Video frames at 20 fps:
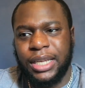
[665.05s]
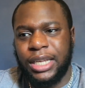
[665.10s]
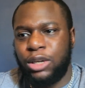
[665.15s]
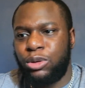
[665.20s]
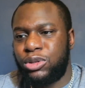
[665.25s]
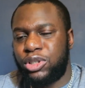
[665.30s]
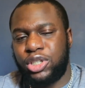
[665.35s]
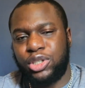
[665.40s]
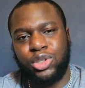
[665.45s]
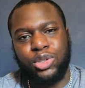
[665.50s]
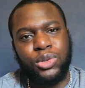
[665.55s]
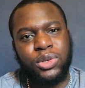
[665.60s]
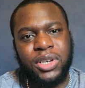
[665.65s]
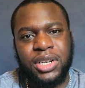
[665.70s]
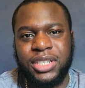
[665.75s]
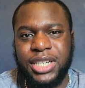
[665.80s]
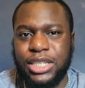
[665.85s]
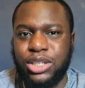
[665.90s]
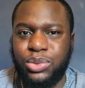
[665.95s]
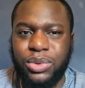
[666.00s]
it was just too
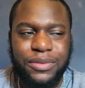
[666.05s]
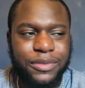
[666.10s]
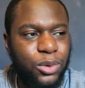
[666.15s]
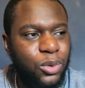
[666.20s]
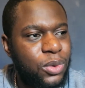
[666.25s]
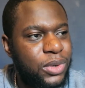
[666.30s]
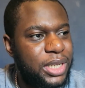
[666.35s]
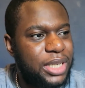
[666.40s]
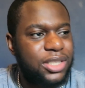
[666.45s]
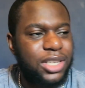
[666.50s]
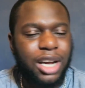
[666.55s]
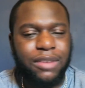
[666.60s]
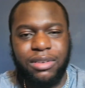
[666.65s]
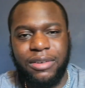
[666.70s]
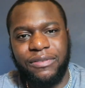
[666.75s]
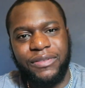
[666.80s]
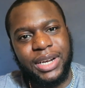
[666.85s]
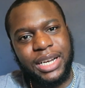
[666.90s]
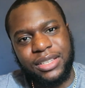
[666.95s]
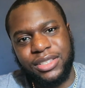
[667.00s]
congested with all these
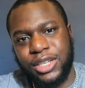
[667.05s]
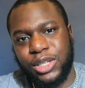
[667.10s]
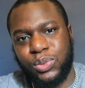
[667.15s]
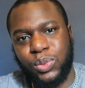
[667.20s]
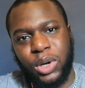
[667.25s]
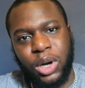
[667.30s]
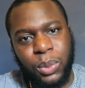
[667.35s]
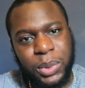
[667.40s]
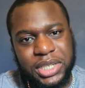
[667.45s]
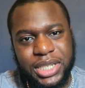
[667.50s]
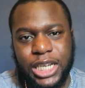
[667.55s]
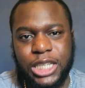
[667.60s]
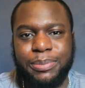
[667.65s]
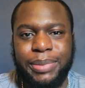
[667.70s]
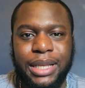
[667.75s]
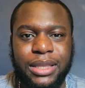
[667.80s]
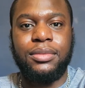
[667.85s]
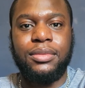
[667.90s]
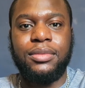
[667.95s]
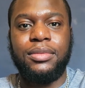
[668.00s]
other villains as well, which expand.